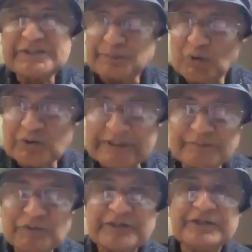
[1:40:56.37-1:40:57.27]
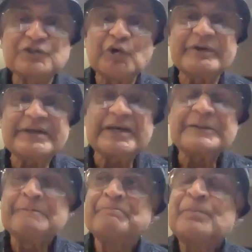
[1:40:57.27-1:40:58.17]
support. I'm not ignoring it.
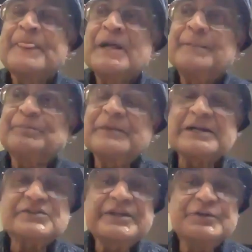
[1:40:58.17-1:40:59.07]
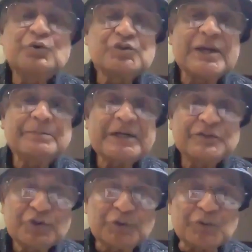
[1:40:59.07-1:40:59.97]
That's a huge
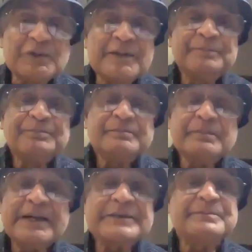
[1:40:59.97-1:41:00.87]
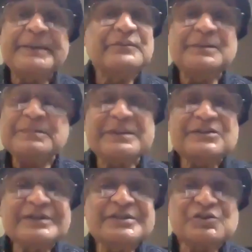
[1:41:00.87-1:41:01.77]
number too. But
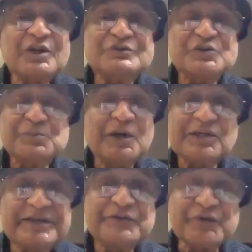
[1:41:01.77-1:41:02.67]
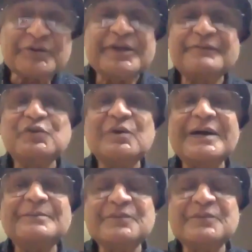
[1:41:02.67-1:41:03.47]
15% is not so small either. If you have